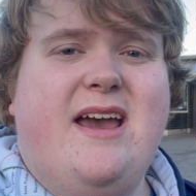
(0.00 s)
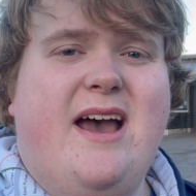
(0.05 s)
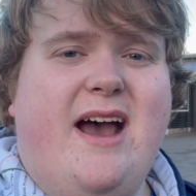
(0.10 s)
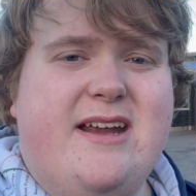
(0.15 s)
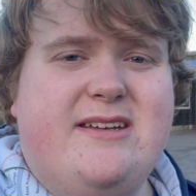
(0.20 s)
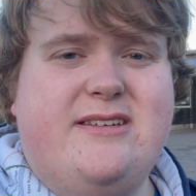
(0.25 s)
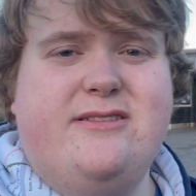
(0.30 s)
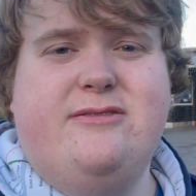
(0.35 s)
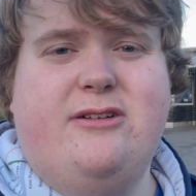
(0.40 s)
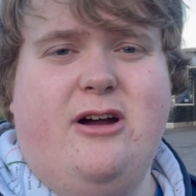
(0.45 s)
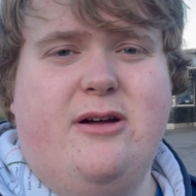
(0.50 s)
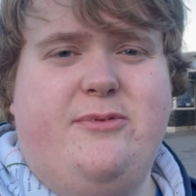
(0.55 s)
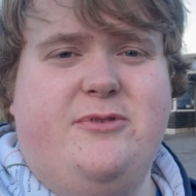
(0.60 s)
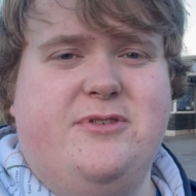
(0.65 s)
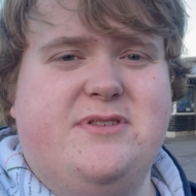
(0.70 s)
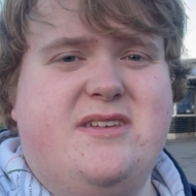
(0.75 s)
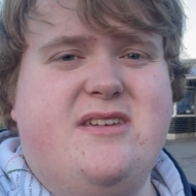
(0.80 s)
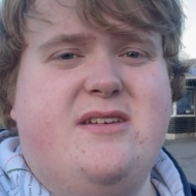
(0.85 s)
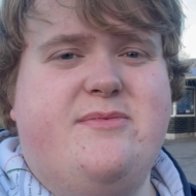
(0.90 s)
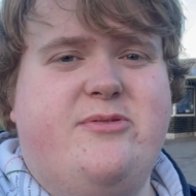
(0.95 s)
I do hope
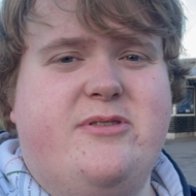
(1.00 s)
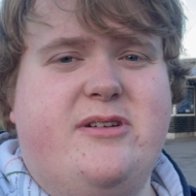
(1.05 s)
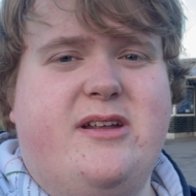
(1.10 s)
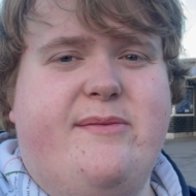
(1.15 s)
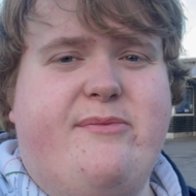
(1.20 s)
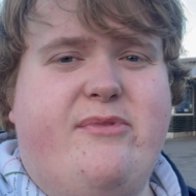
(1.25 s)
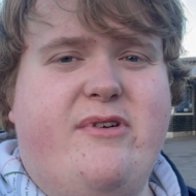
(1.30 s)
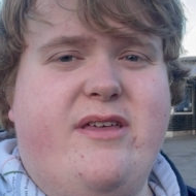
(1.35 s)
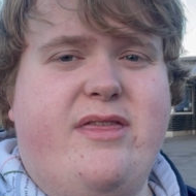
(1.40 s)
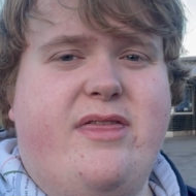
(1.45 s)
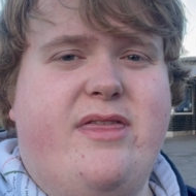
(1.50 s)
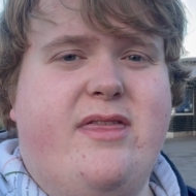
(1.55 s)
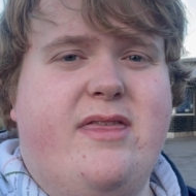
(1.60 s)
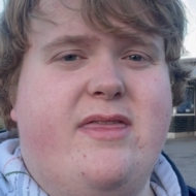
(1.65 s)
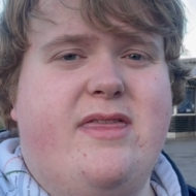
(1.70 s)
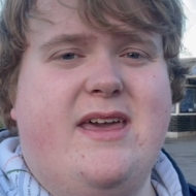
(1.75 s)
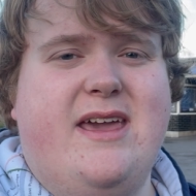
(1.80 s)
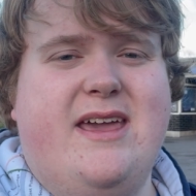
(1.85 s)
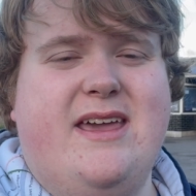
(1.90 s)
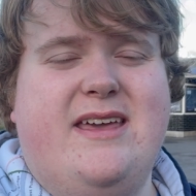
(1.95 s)
also you put up
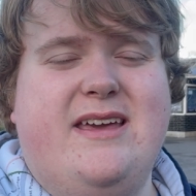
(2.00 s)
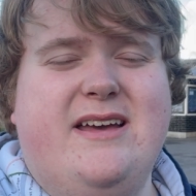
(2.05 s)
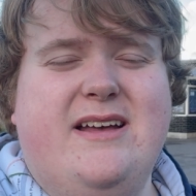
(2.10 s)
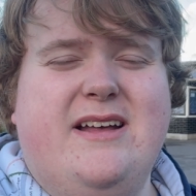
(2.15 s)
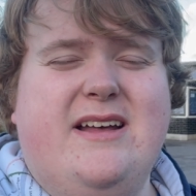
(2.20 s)
with the